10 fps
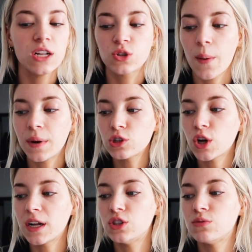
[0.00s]
So I'm gonna
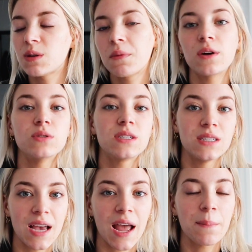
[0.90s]
try and do some of those
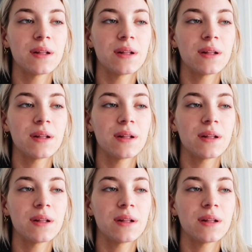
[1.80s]
today.